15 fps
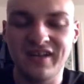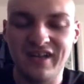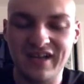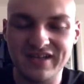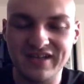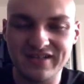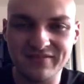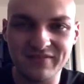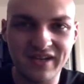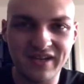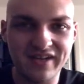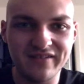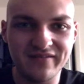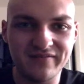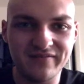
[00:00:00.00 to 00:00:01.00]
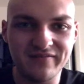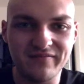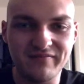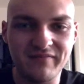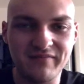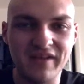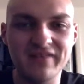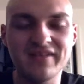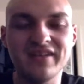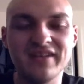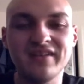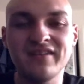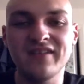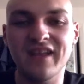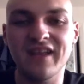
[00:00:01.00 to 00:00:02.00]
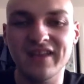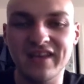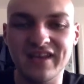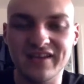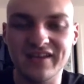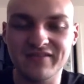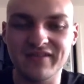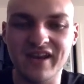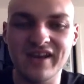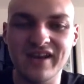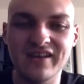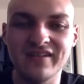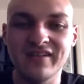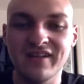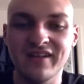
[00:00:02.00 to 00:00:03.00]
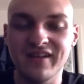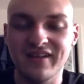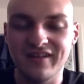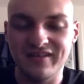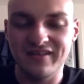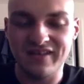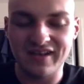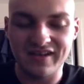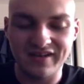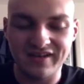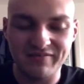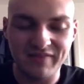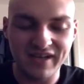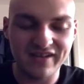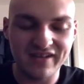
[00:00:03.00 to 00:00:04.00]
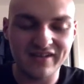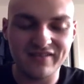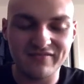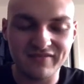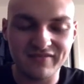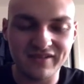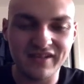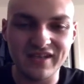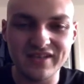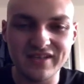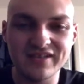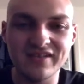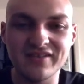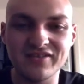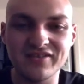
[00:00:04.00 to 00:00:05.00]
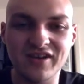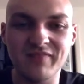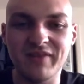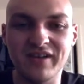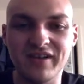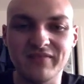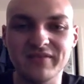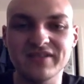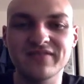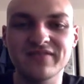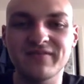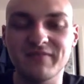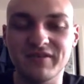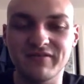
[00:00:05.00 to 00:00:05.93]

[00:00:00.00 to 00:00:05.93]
has some kind of method that they created that can make it really easy to drop elements from an